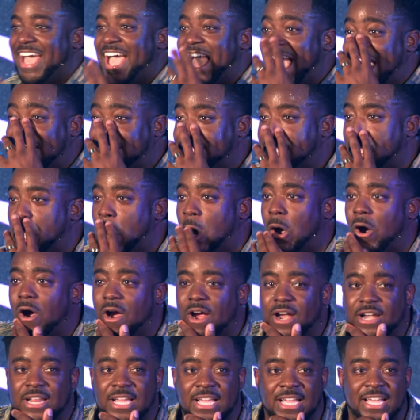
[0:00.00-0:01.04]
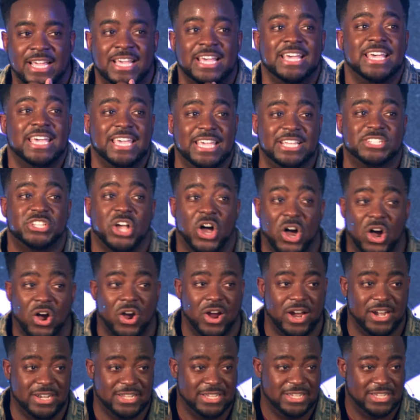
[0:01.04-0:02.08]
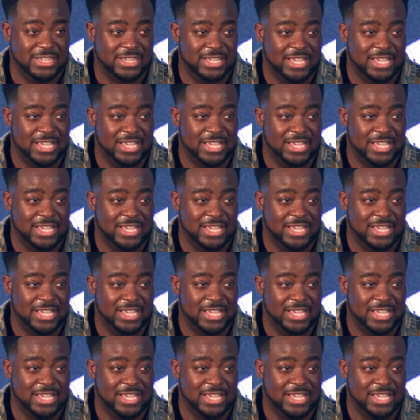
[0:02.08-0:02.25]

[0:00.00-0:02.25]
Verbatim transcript: Acting hard is hard.